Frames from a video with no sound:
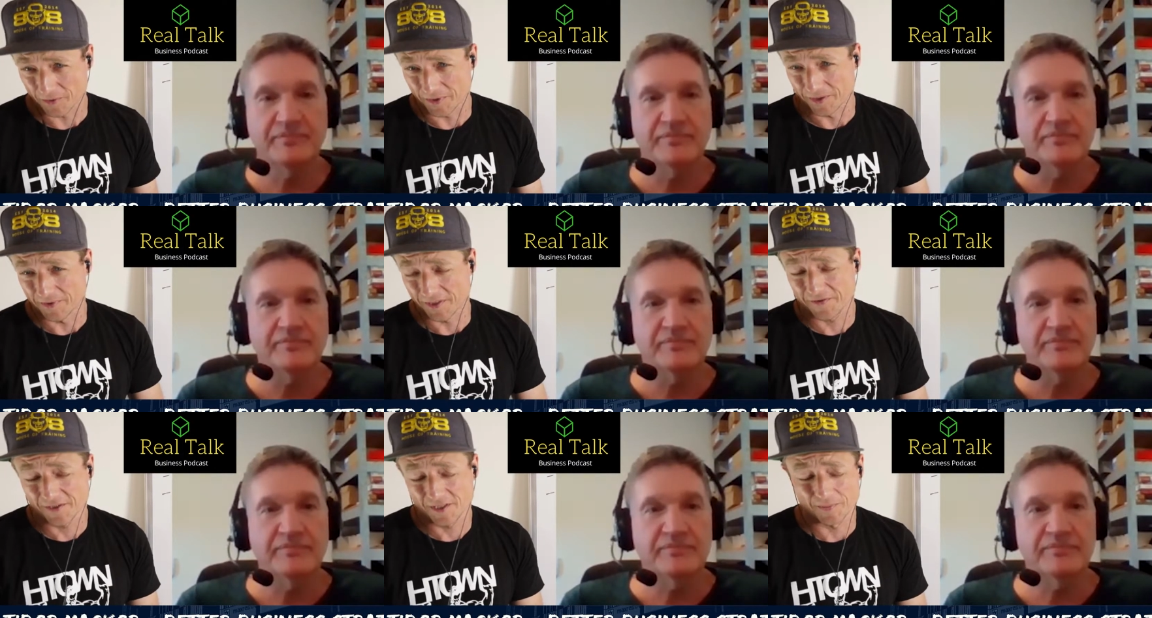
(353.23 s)
Speaker 1: you really
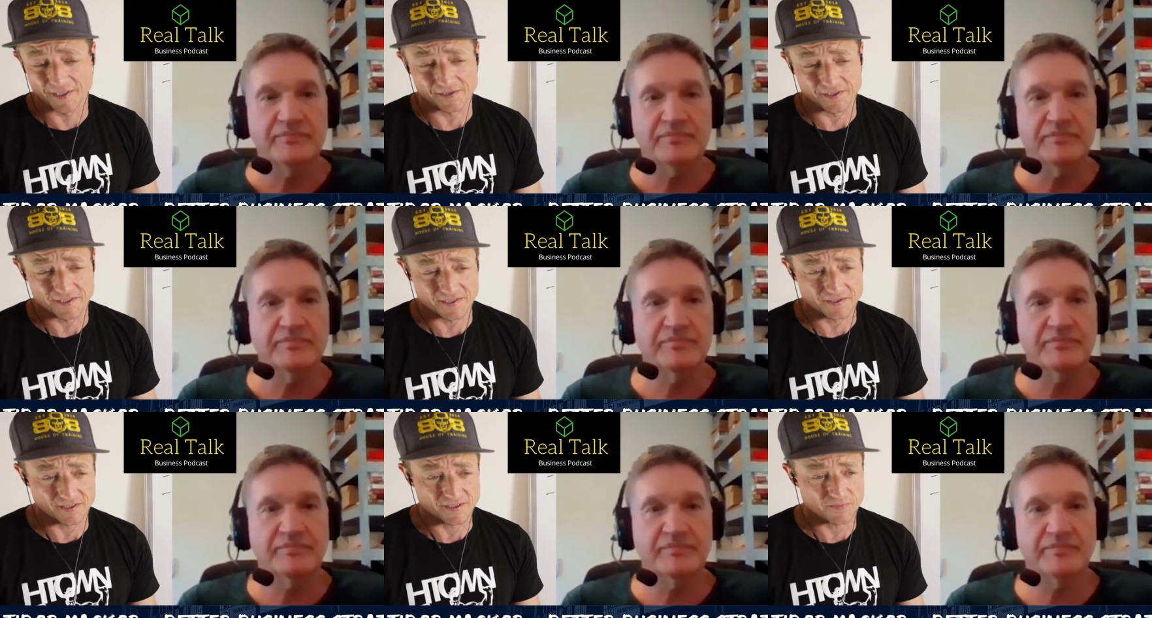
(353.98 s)
think about it. There's
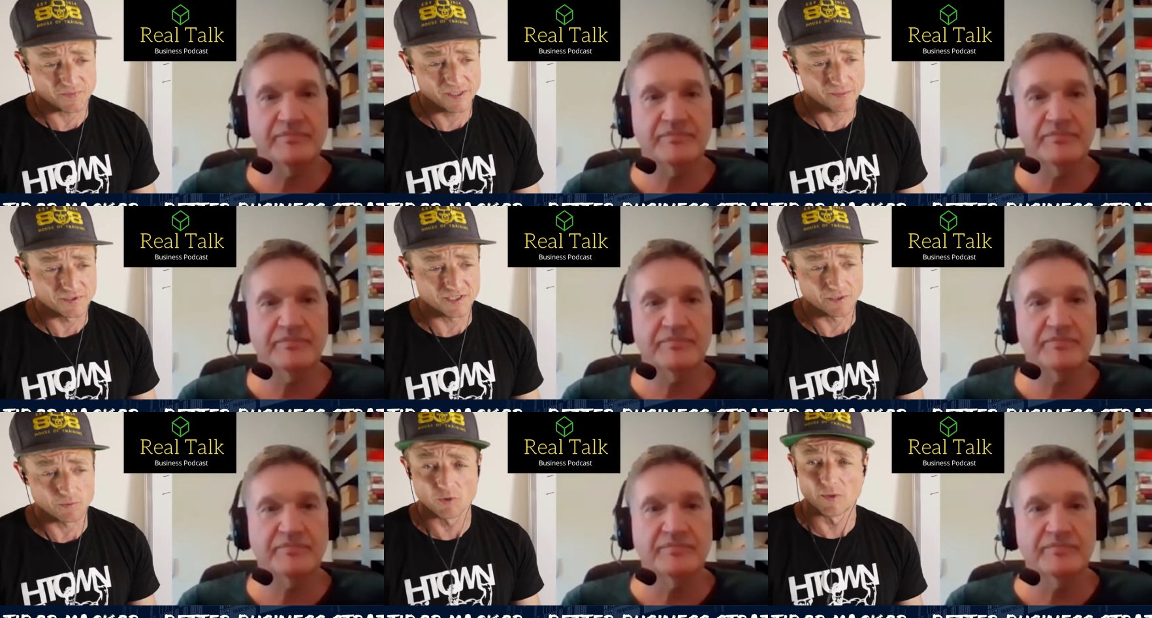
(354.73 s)
there's people saying,
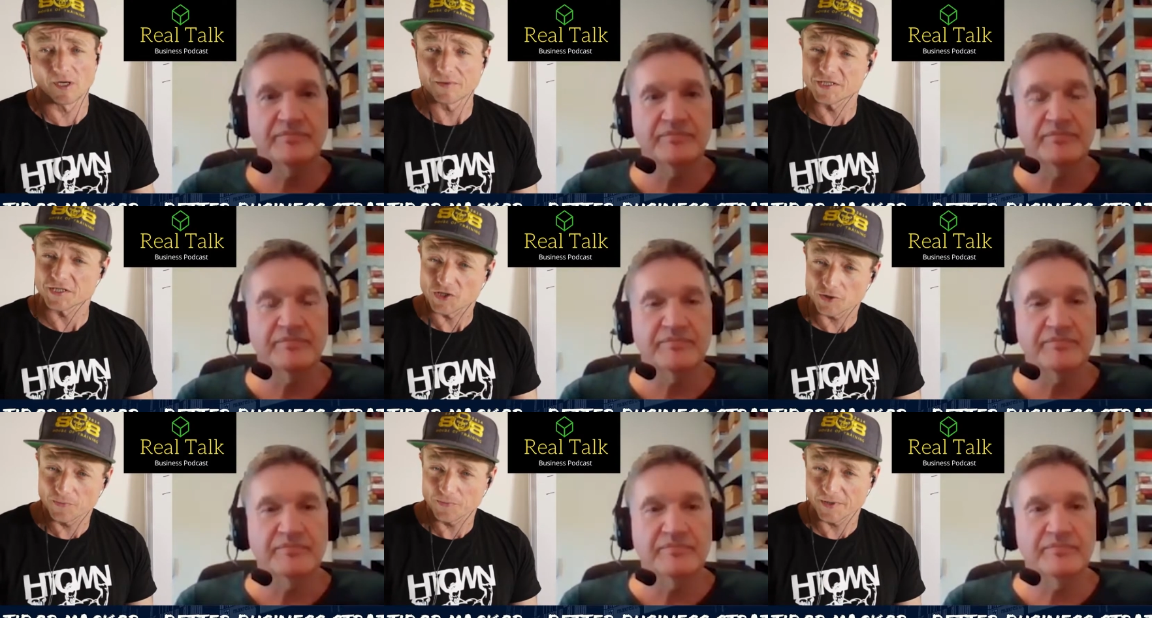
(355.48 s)
well, my business
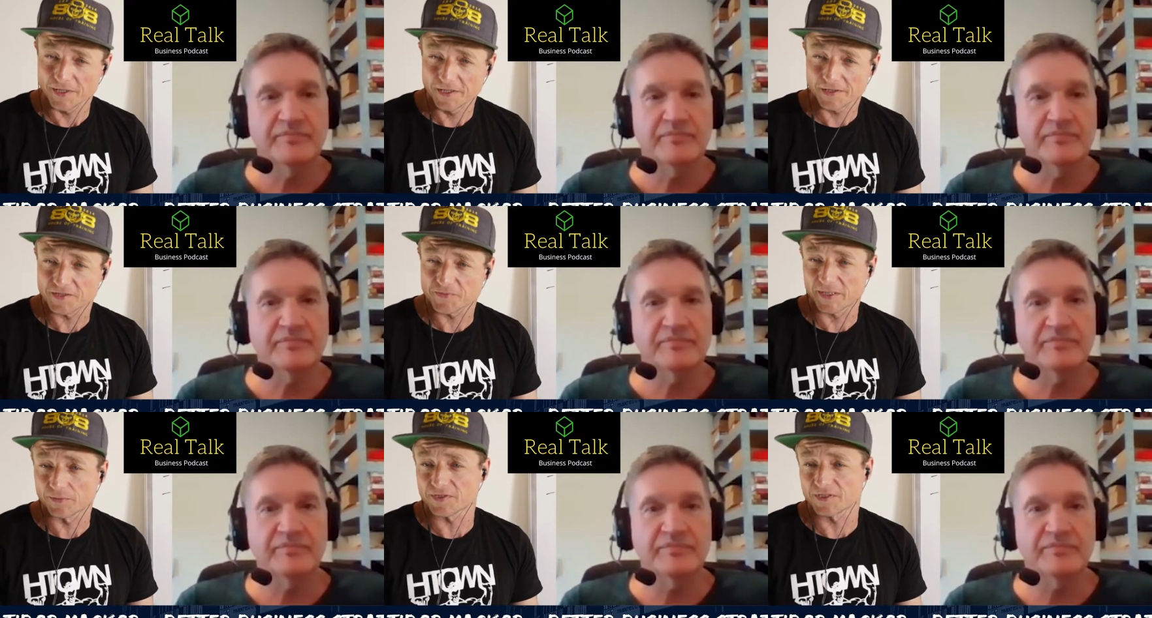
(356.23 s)
should be. There's
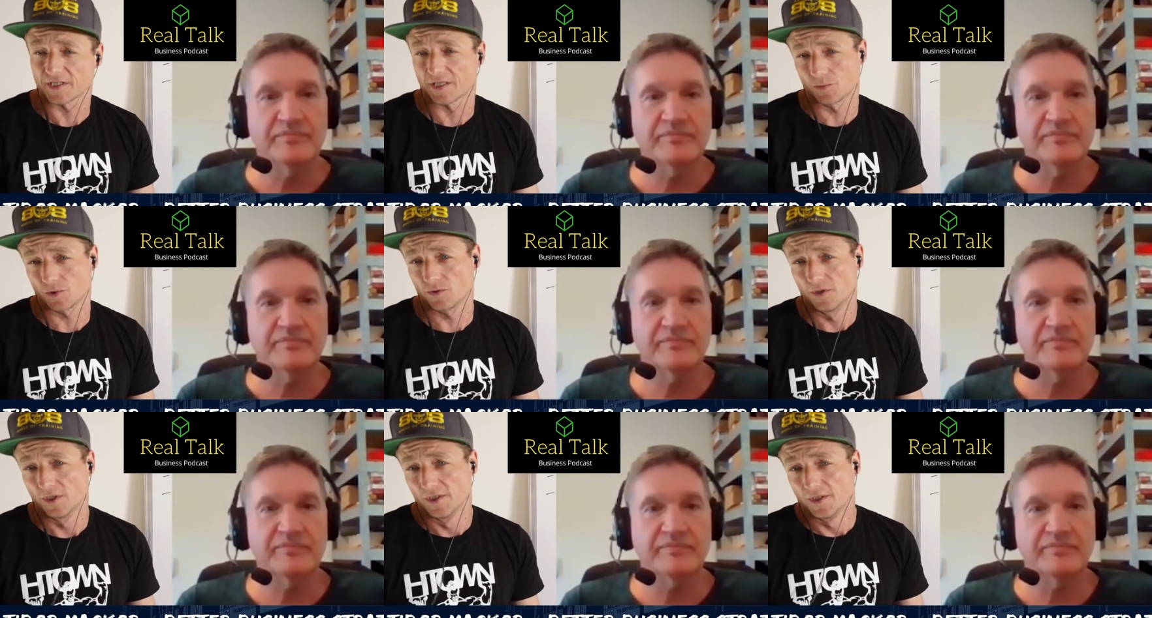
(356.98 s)
people saying, well,
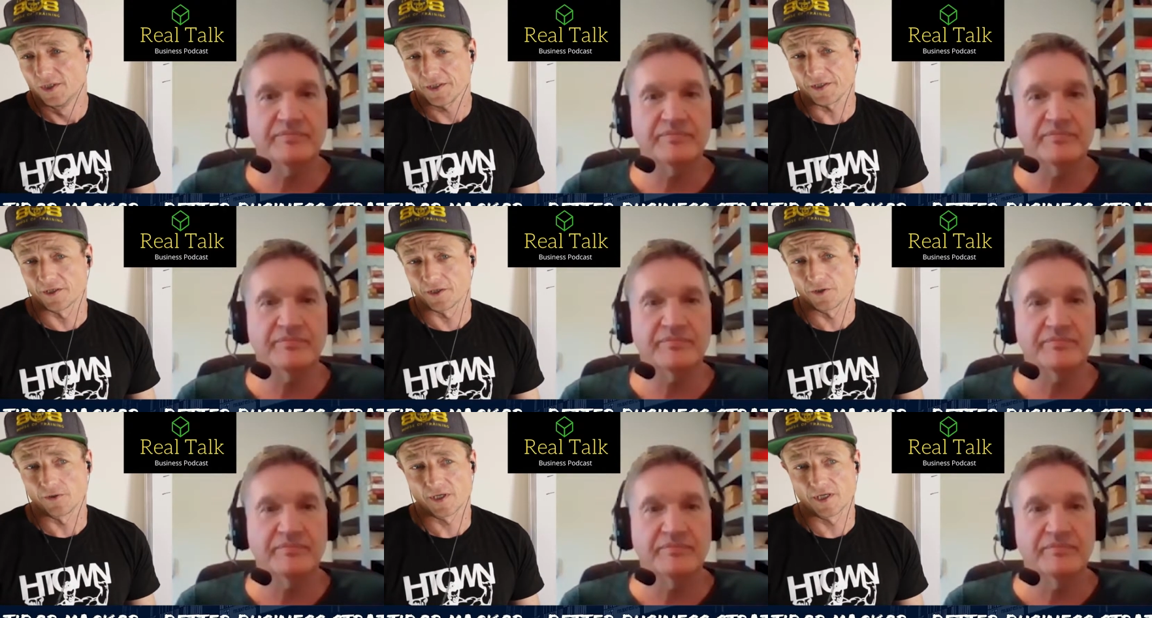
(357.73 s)
you
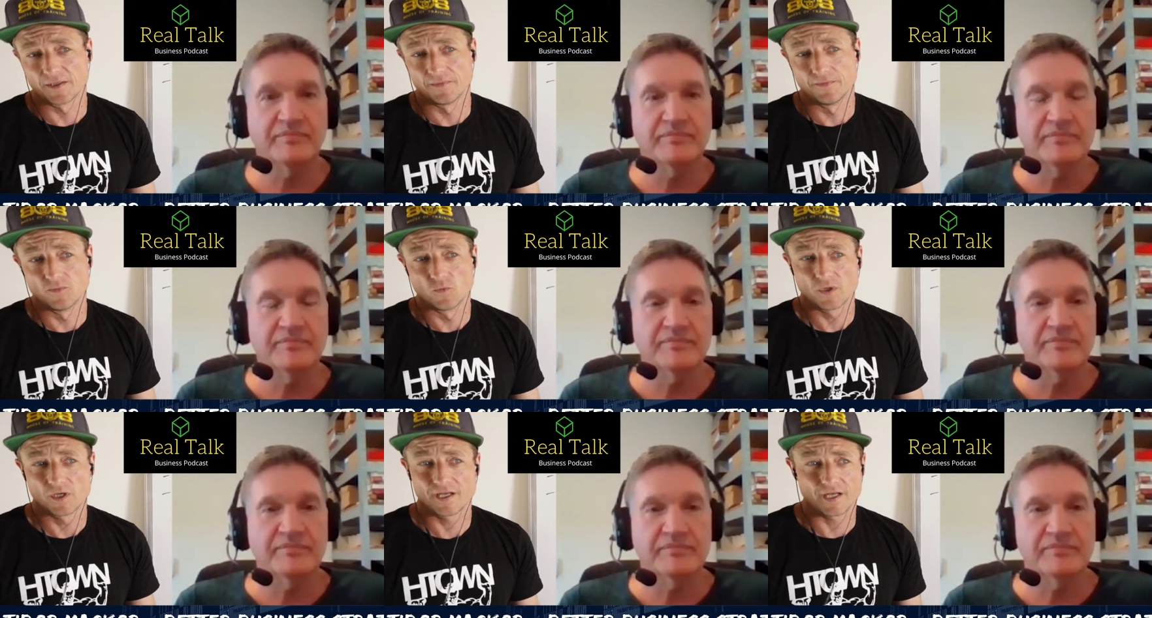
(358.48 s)
know, um,
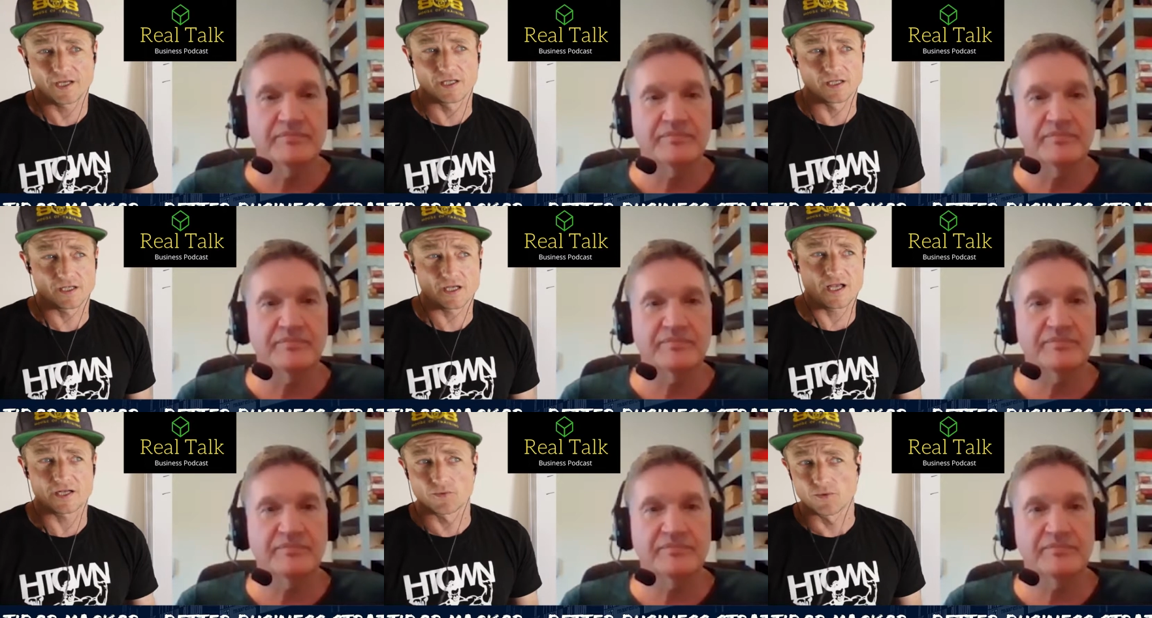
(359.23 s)

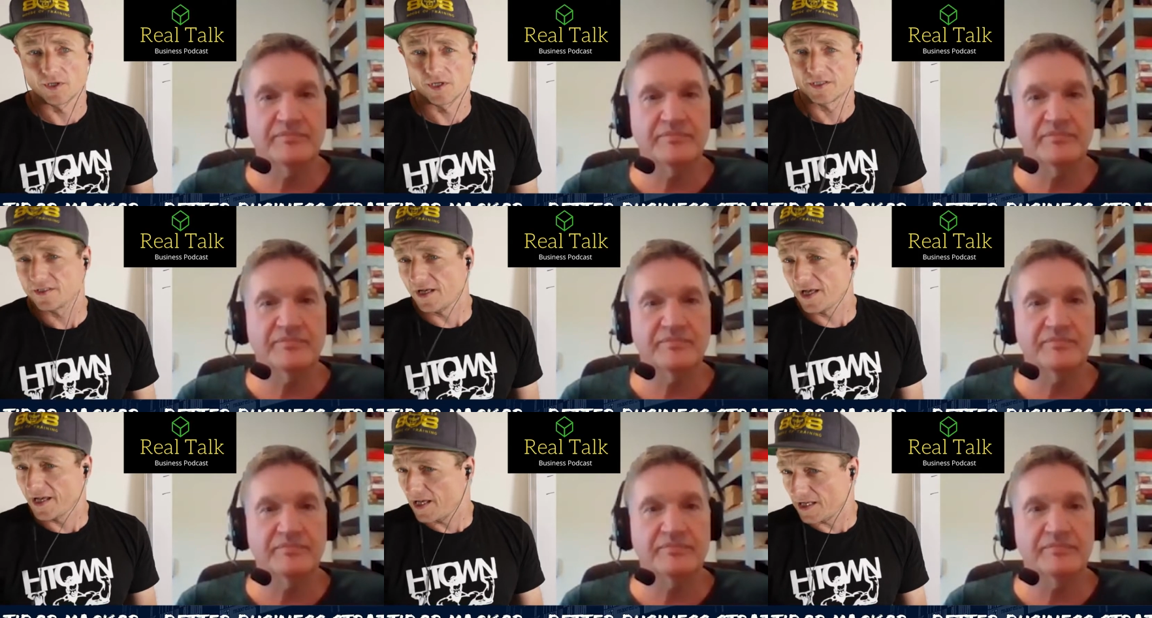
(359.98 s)
how do I
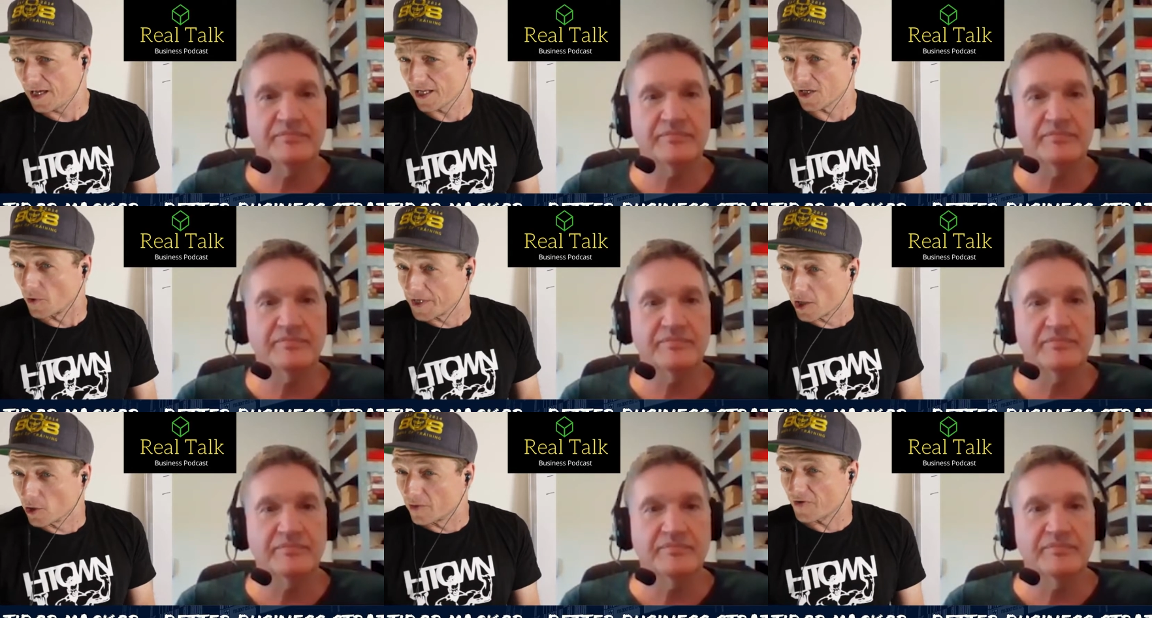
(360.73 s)
how do I
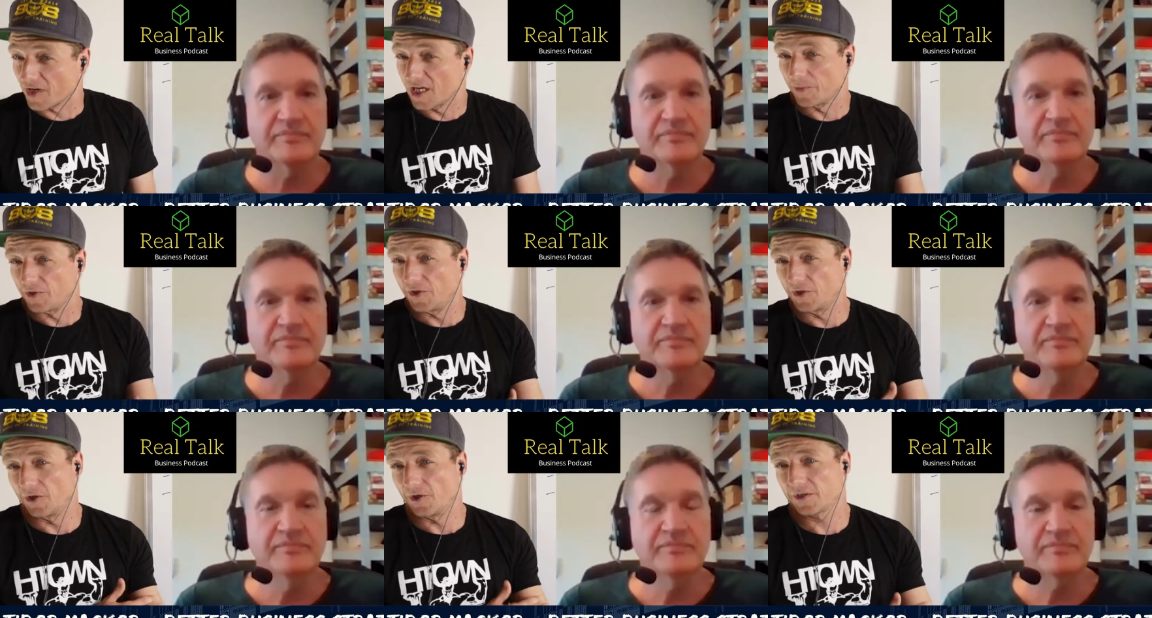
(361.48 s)
know if I am or
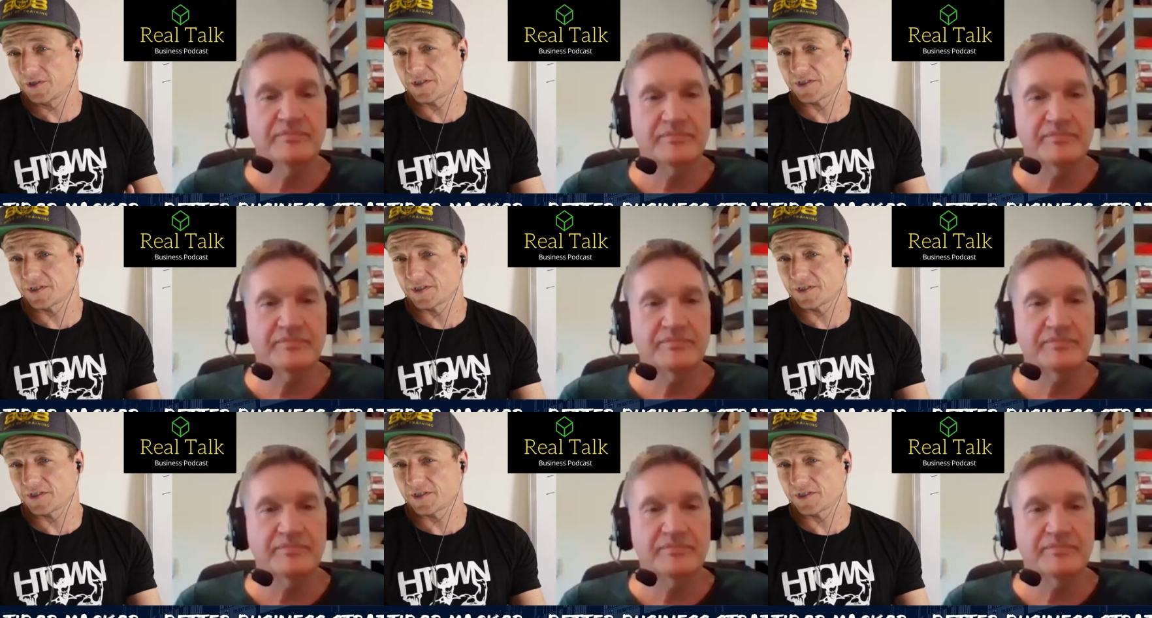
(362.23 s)
not?